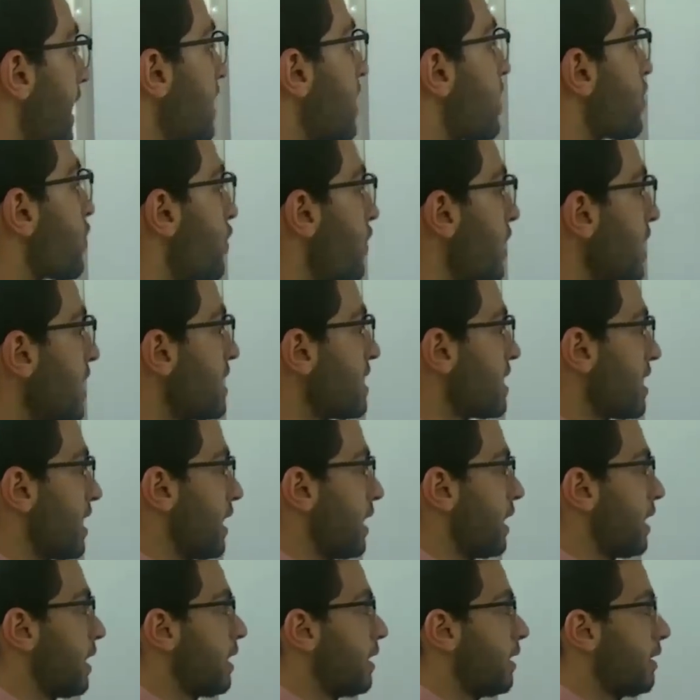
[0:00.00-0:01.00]

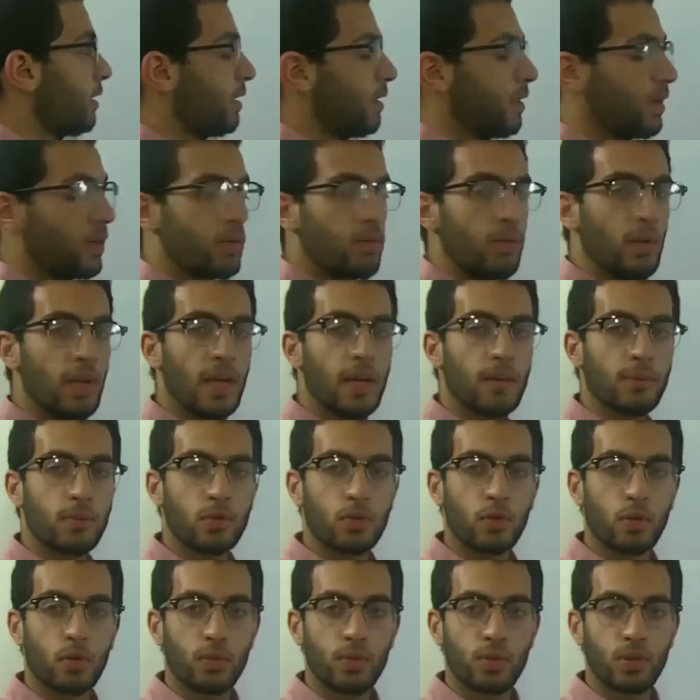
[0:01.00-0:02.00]
increasing the
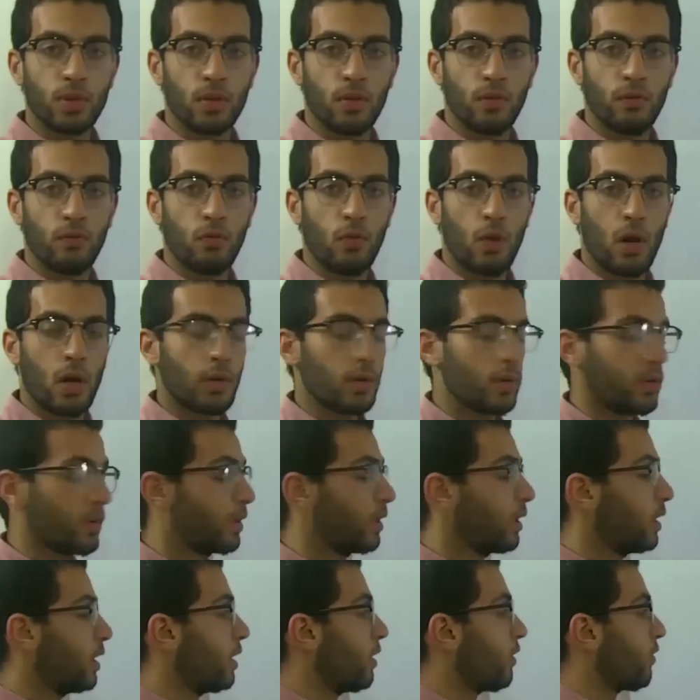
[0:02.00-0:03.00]
reabsorption of
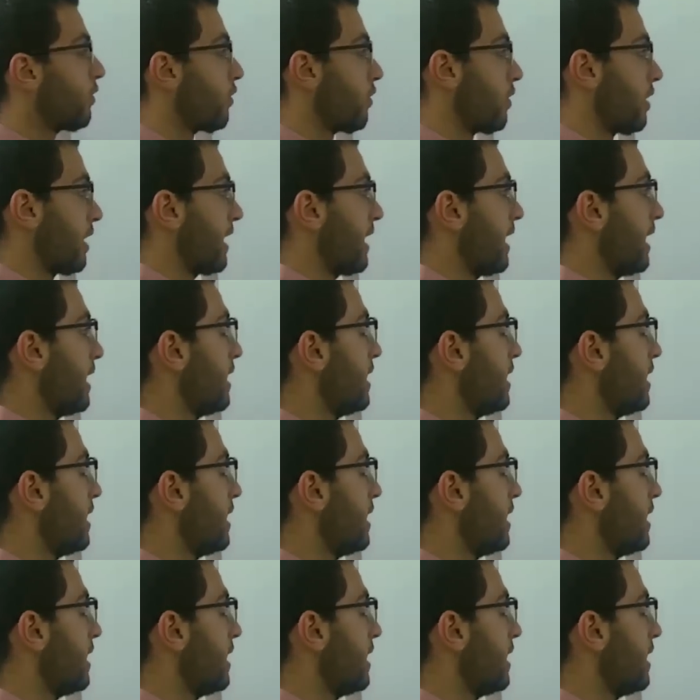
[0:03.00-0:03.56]
water through the